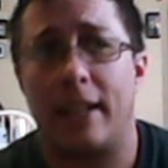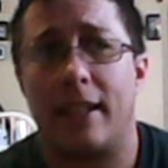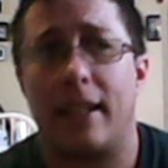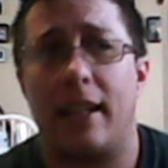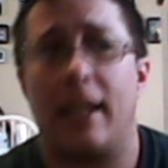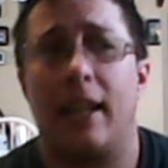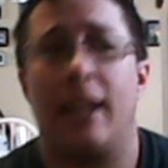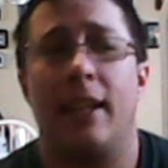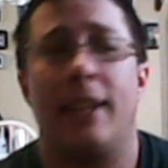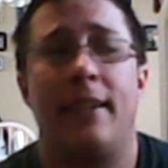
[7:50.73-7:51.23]

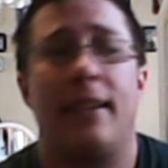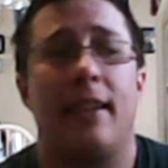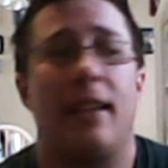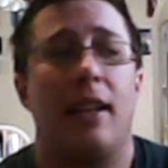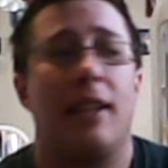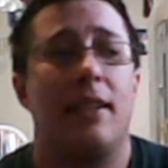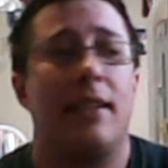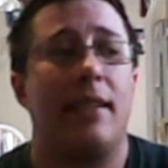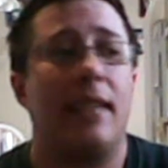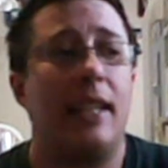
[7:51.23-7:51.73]
and
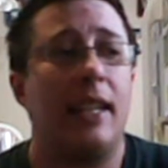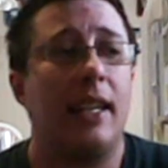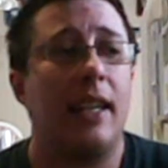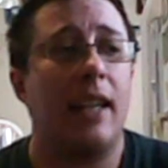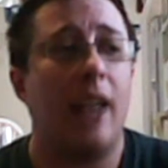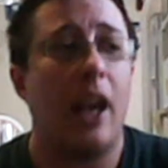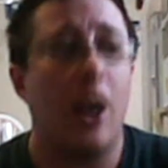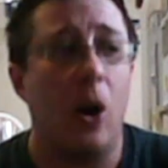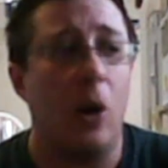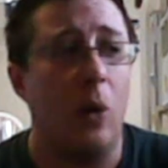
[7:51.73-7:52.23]
seeking
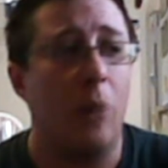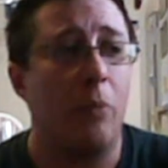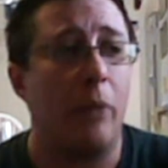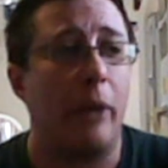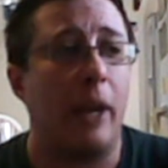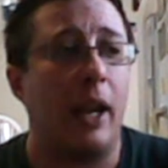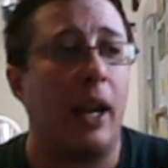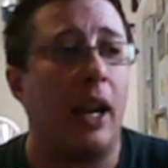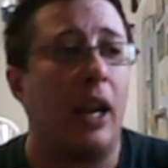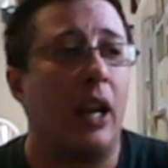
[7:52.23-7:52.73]
help
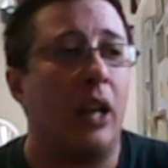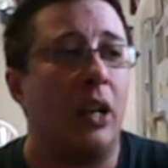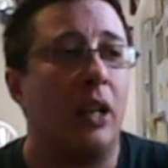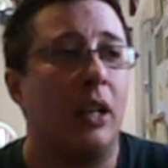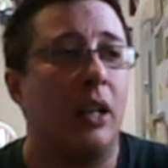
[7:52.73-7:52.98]
and